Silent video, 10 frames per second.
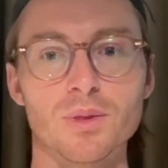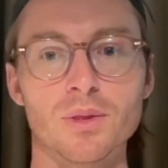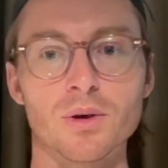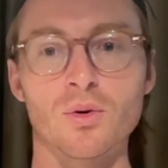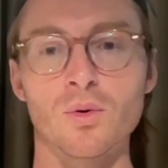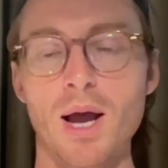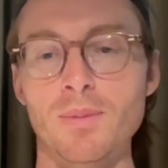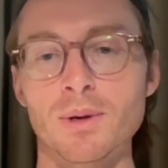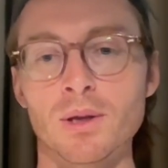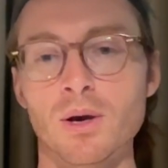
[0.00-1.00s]
the
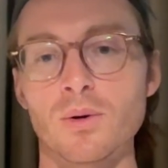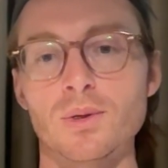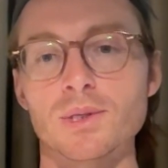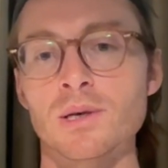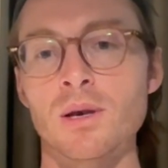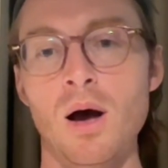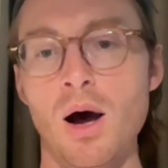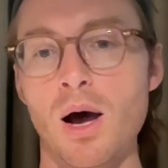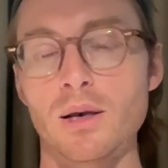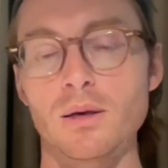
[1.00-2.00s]
grab and go is
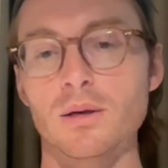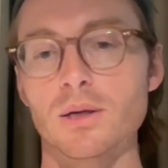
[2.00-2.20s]
not